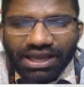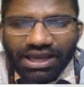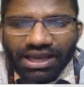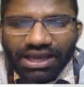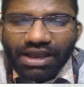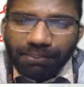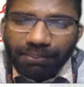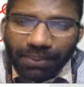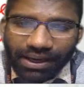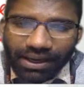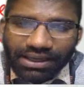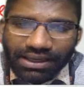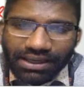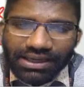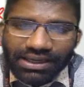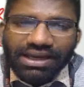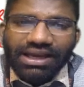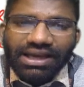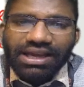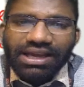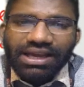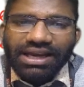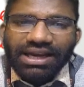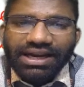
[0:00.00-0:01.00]
But
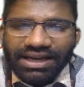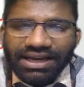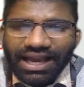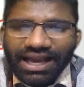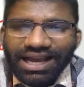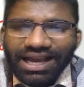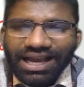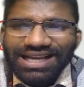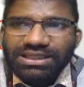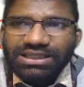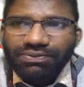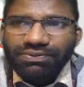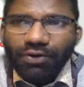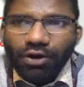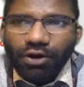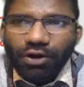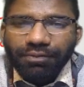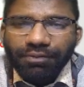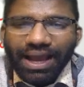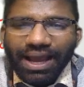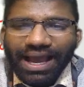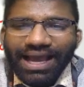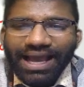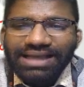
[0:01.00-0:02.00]
India is formed
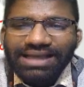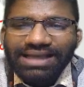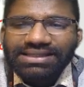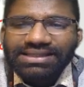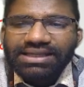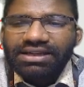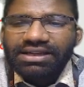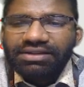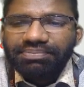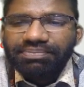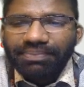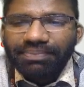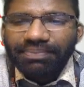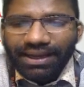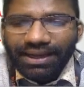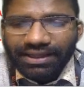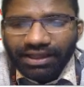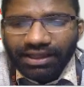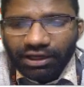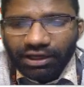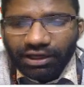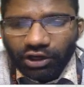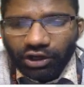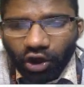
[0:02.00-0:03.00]
as by the
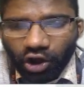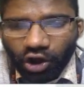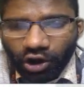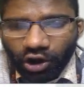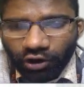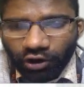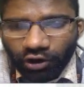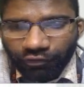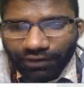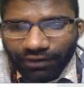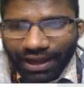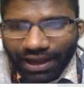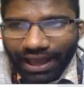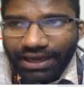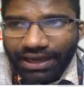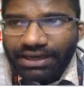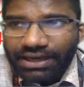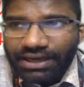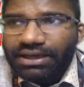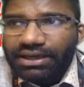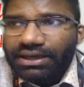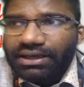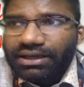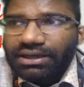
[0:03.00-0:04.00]
law of land.
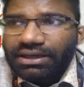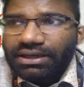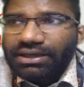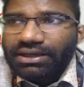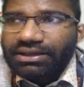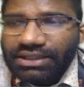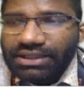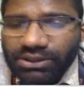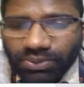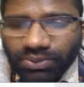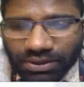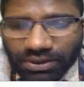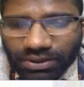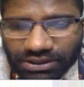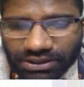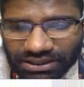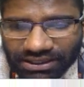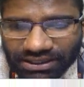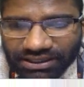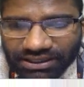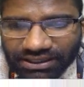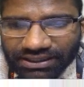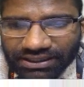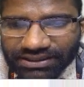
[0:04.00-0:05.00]
This was the
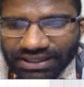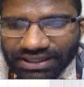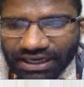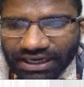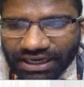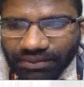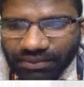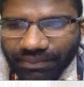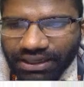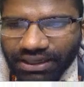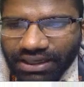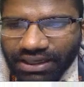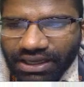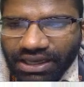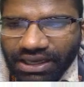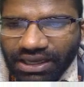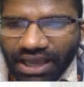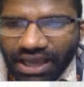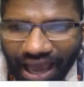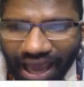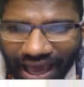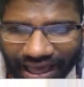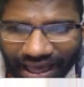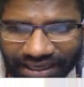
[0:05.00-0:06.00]
third statement.
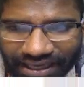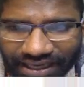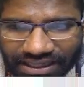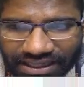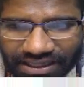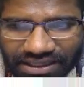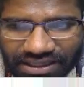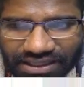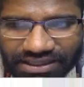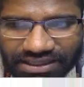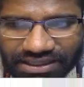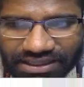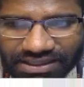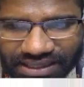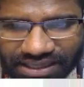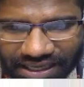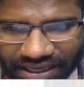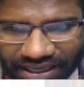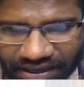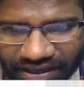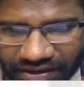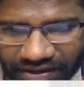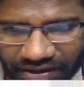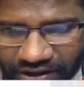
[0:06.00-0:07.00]
And see,
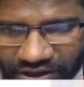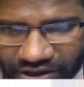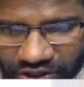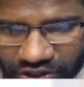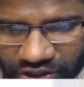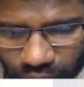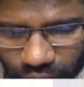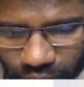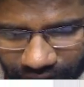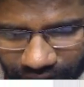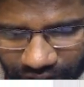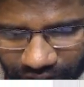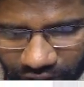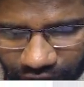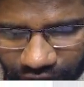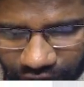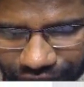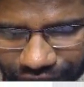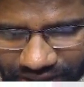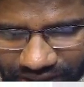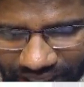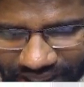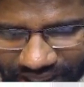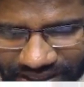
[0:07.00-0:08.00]
union of
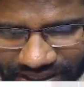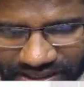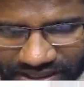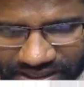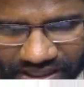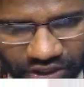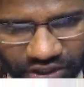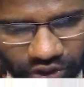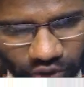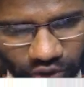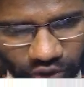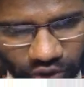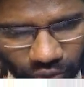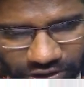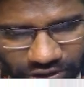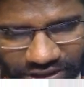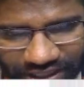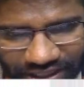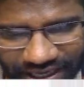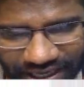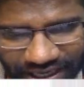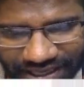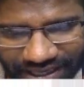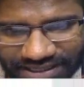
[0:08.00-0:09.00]
states, no
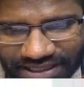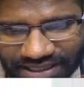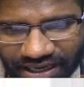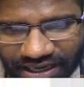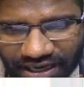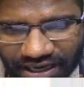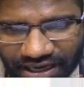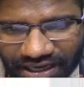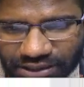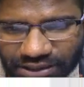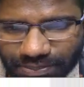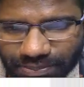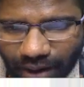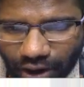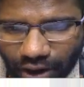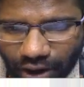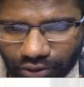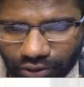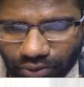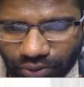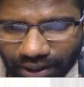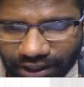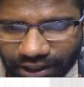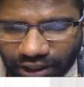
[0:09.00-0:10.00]
states is bound
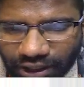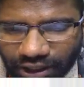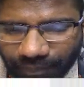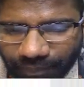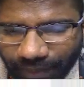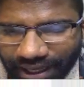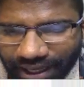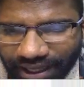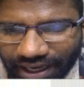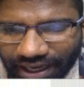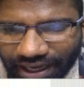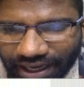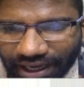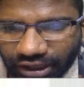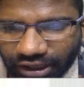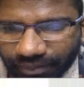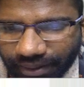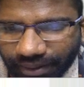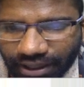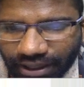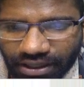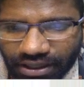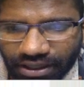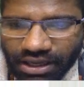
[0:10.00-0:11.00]
together by an
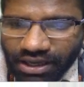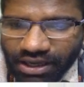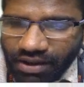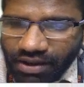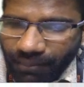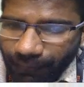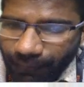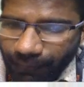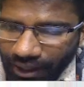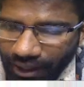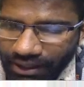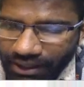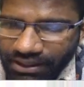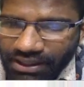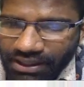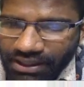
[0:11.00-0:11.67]
agreement, but